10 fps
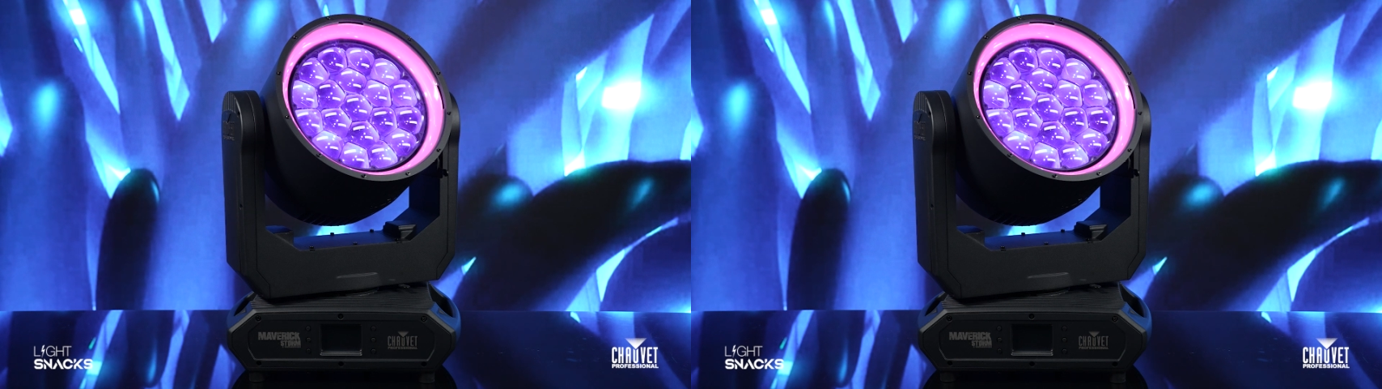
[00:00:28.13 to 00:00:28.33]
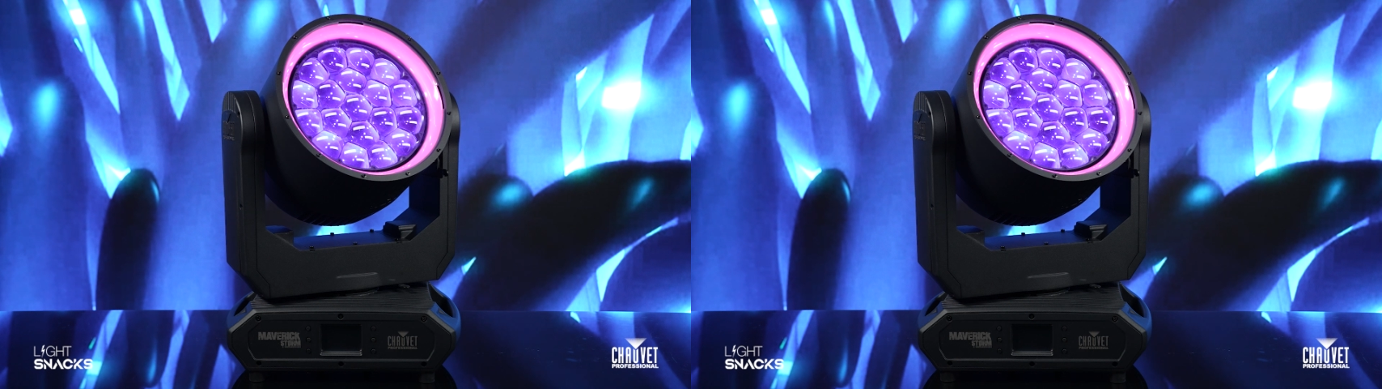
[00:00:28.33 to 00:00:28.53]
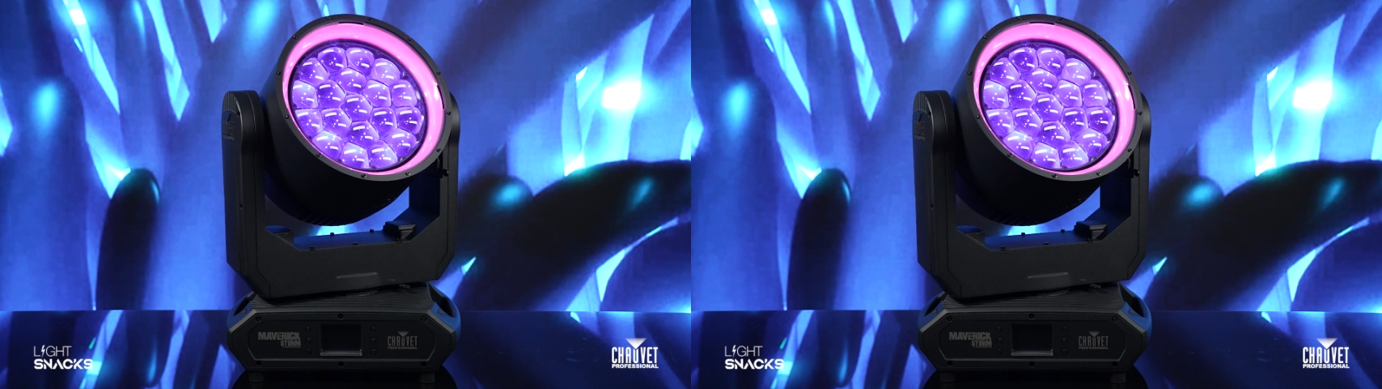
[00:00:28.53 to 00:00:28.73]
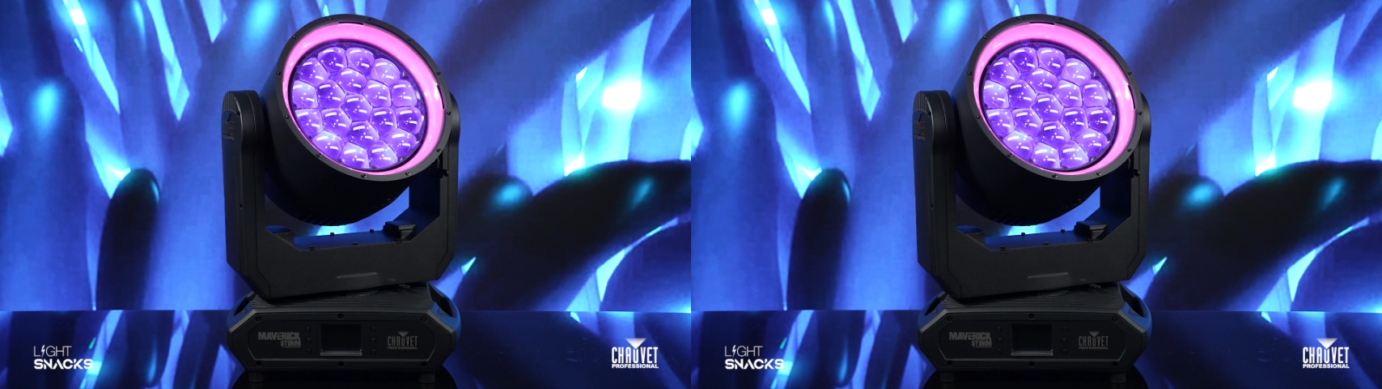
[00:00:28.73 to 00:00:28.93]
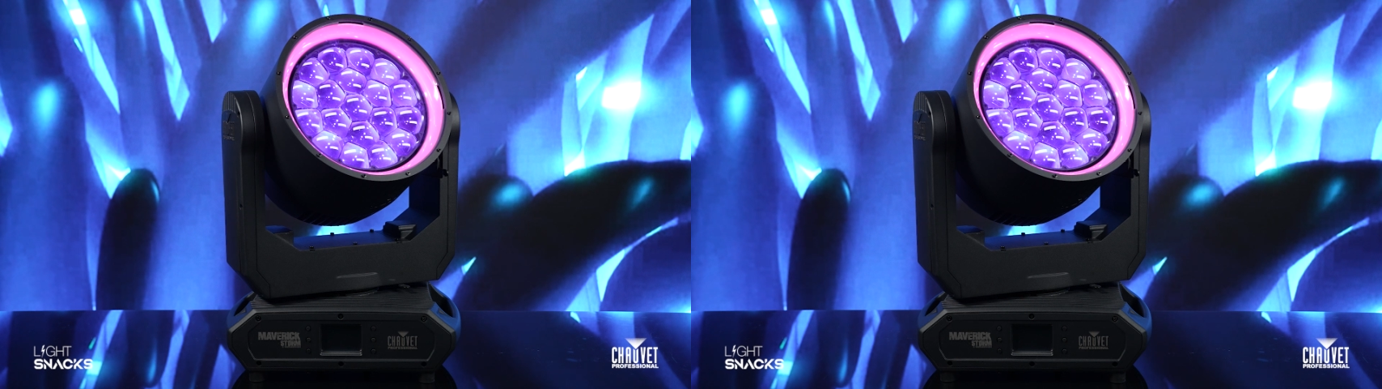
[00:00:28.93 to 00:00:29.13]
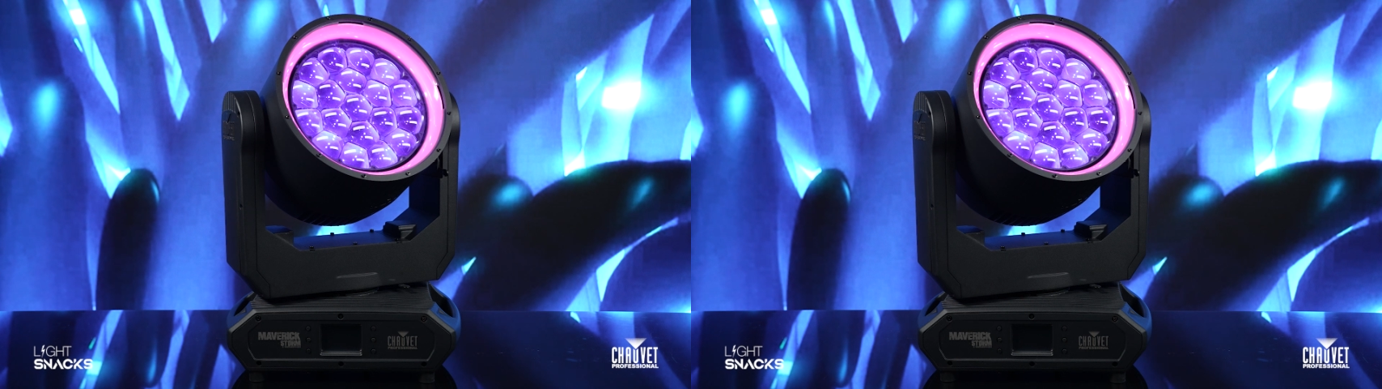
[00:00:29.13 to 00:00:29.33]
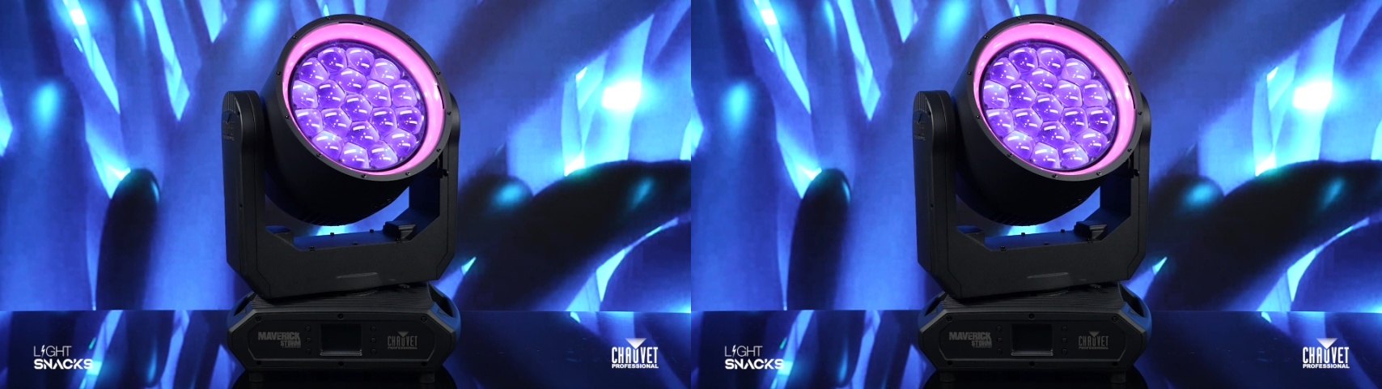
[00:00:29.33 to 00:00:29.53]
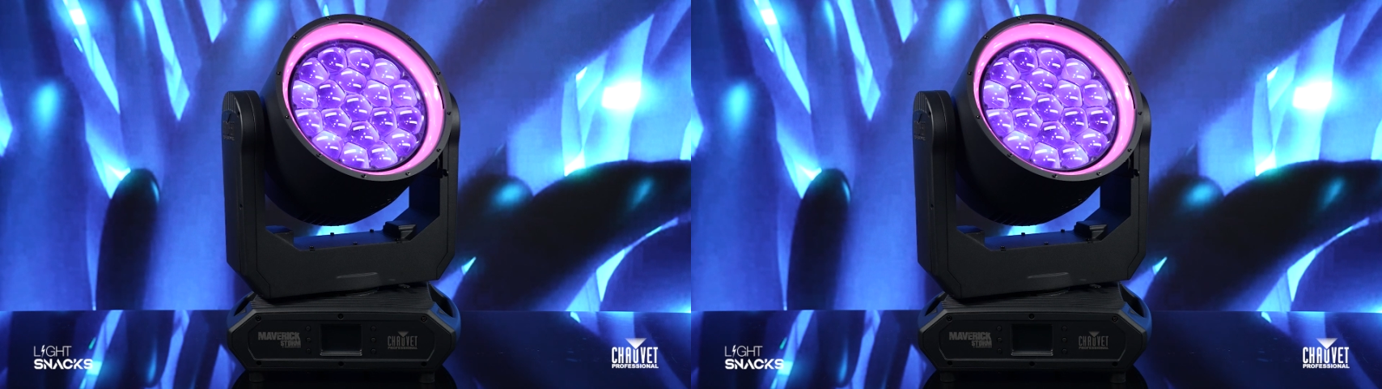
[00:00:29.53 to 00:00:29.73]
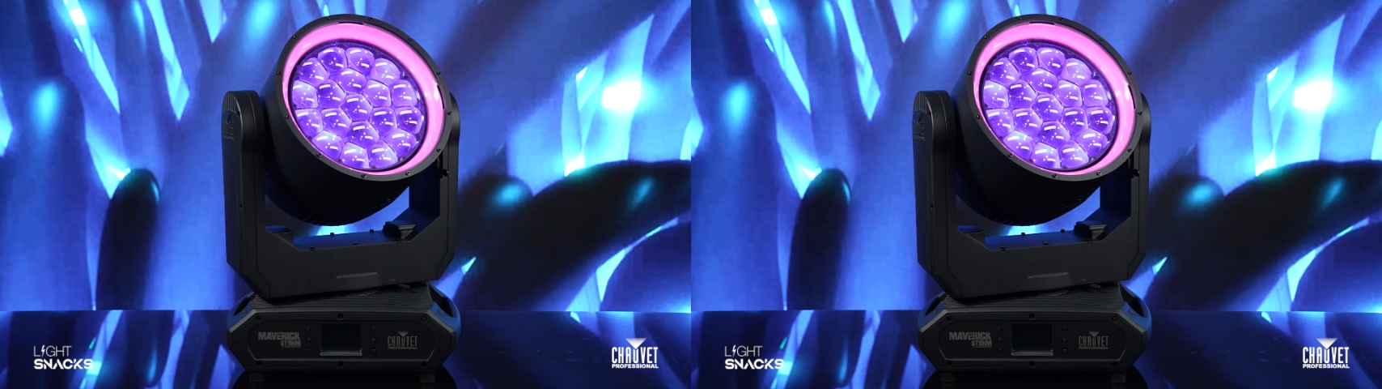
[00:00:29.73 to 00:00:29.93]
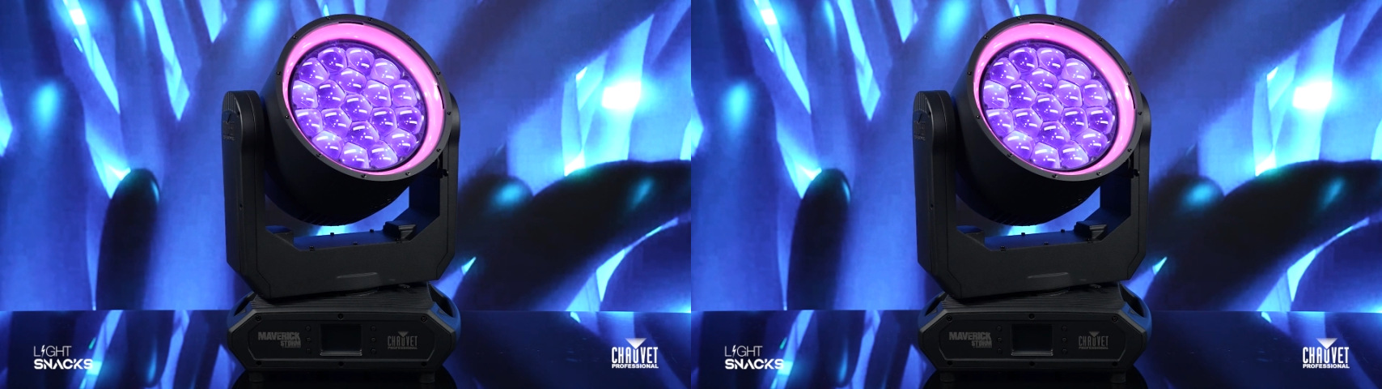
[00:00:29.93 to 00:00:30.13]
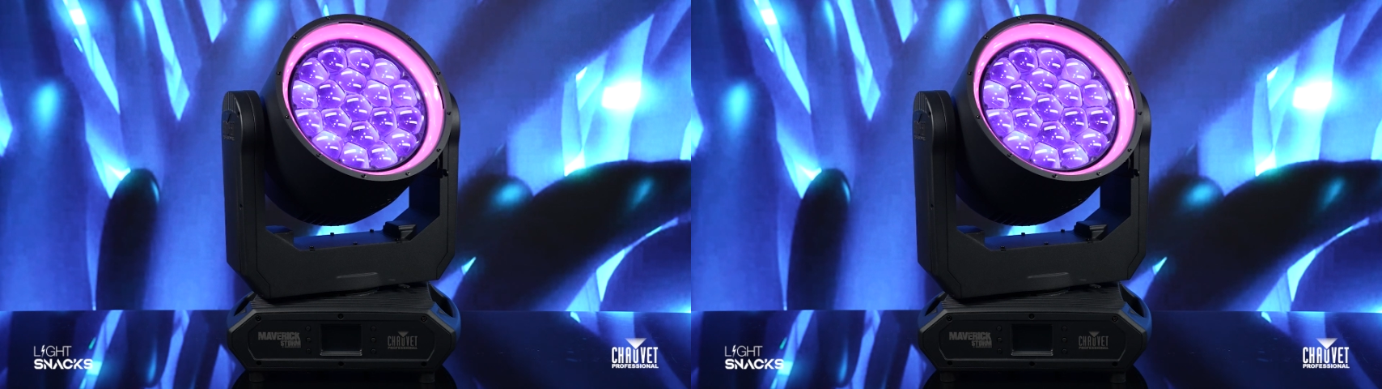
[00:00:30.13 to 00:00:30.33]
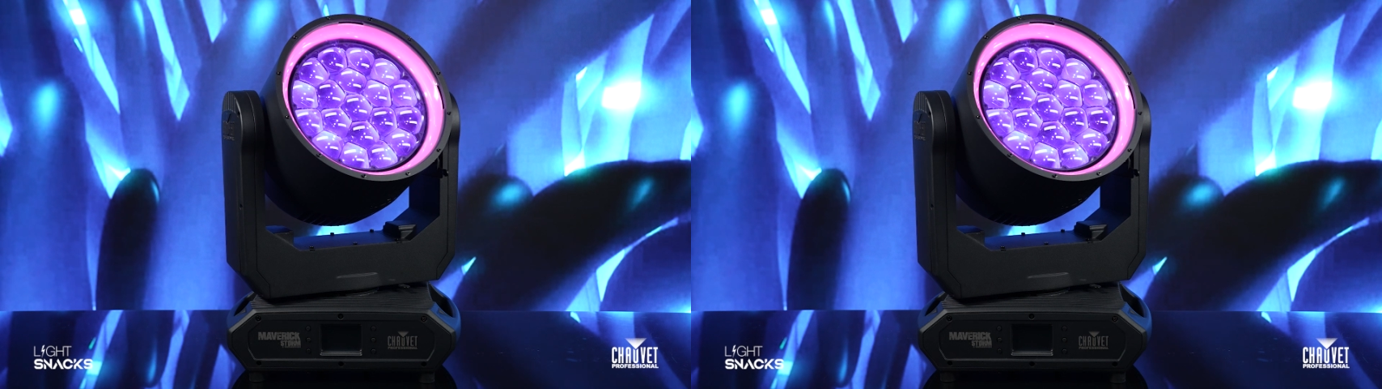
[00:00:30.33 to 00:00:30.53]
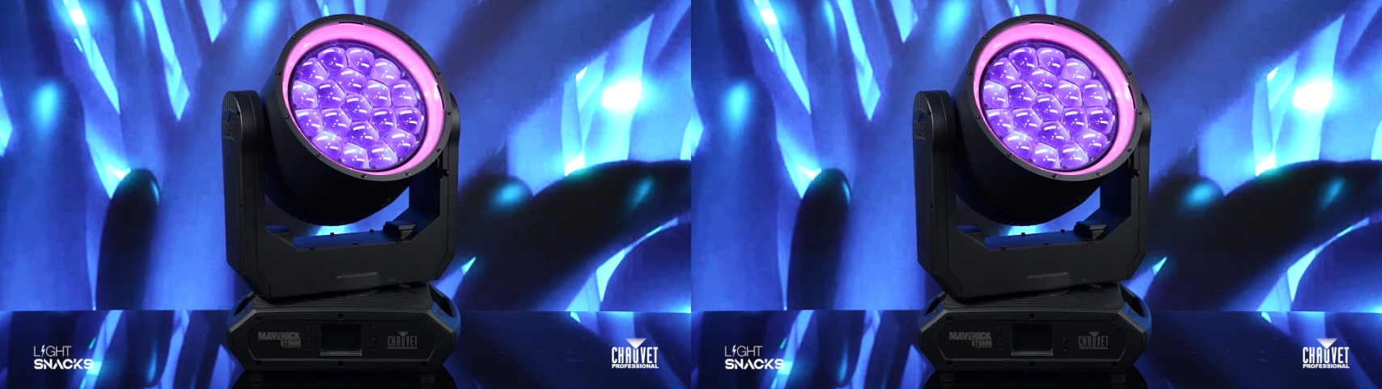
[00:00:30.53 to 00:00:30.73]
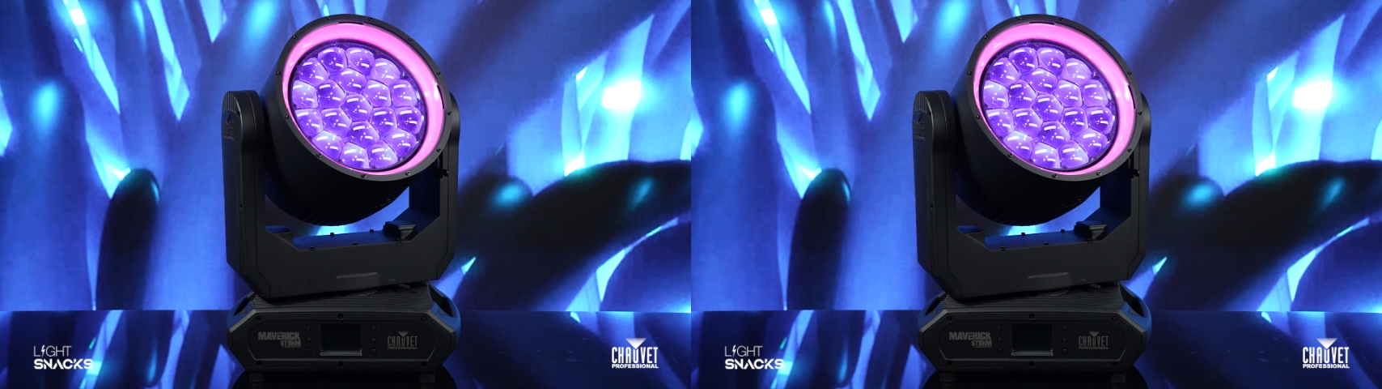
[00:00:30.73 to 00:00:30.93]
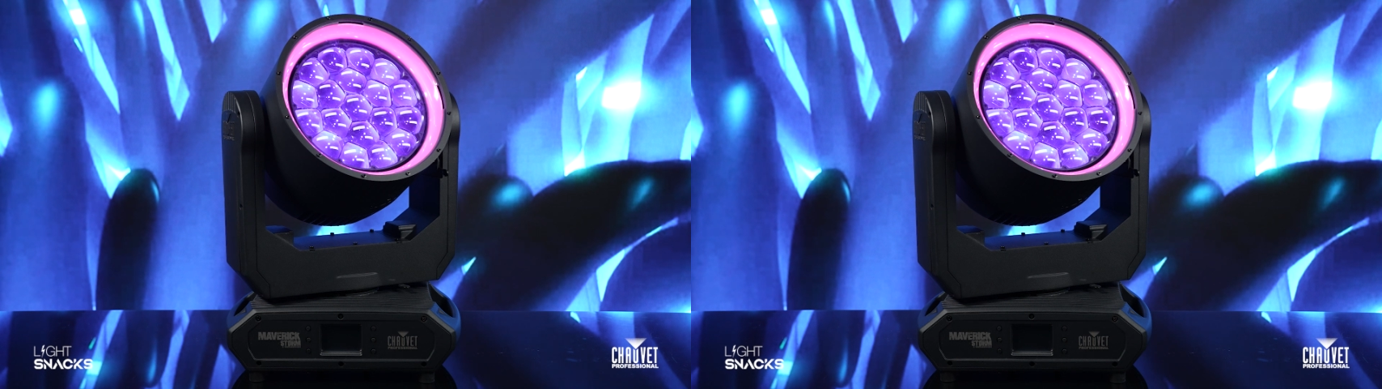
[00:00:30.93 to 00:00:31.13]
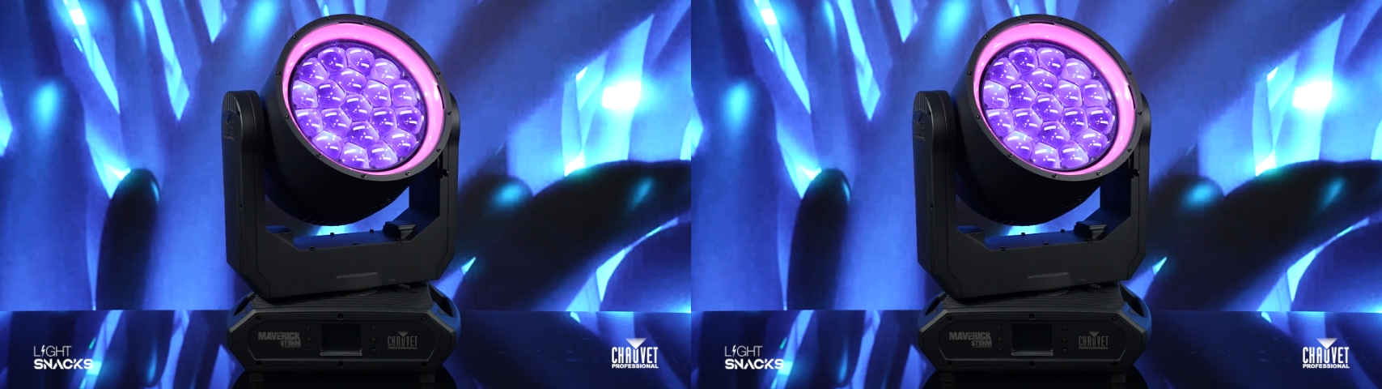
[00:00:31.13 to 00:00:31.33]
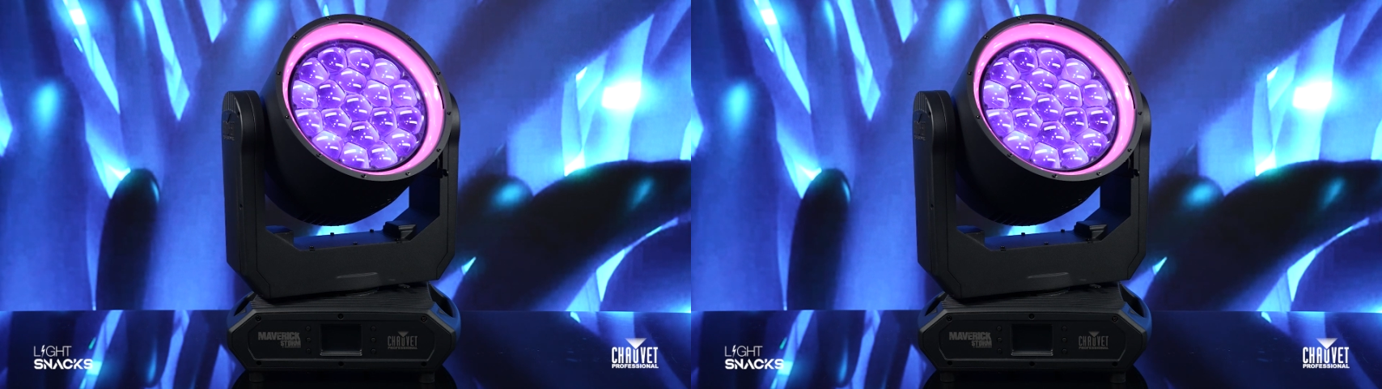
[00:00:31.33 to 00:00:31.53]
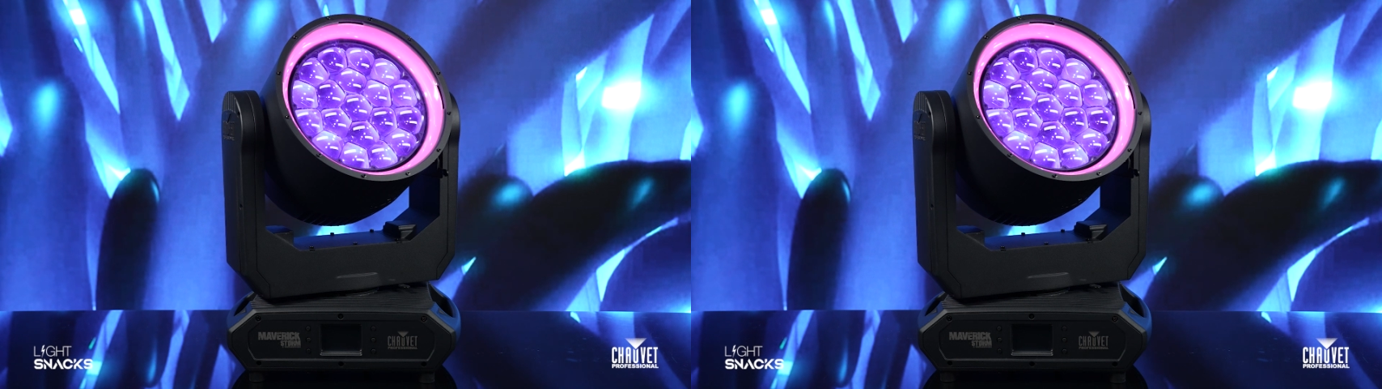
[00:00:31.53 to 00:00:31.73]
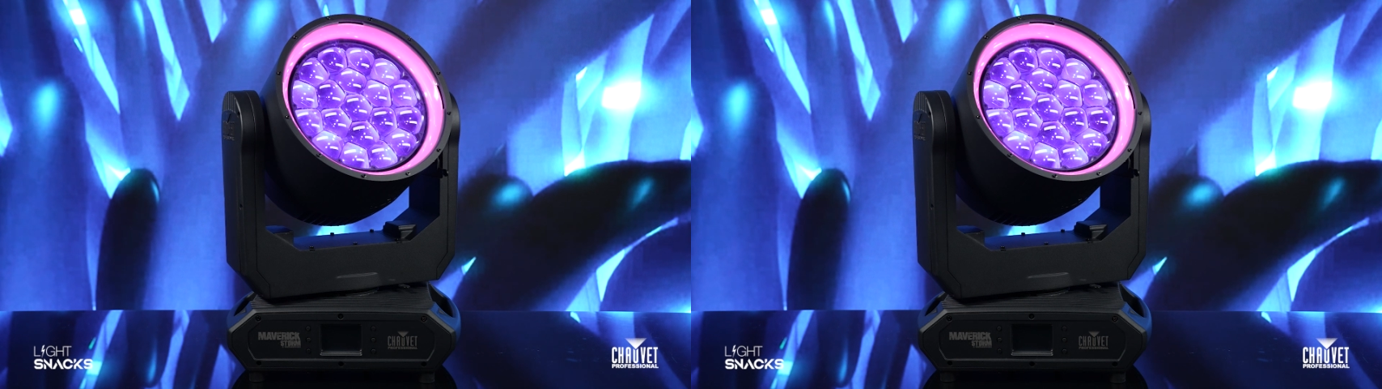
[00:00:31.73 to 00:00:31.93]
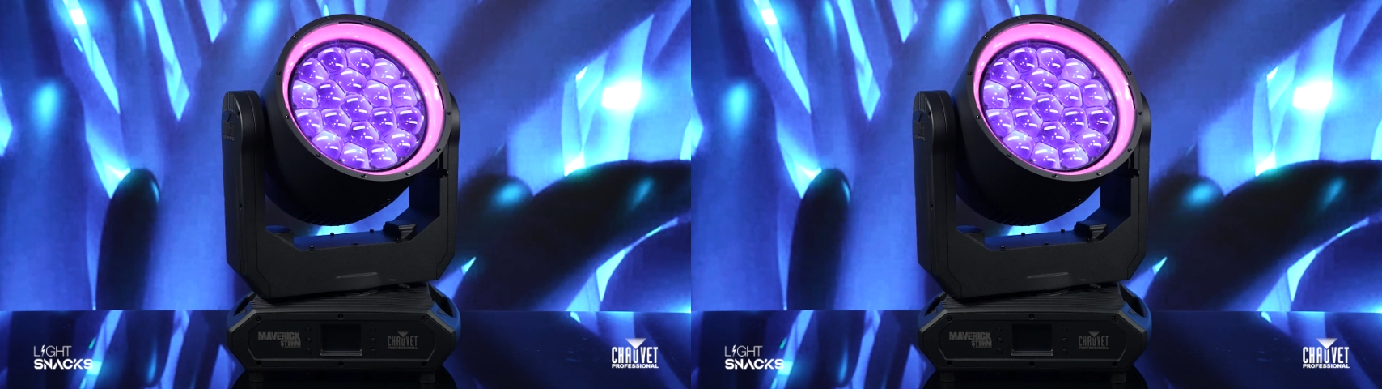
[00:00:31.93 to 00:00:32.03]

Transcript: (no speaker visible)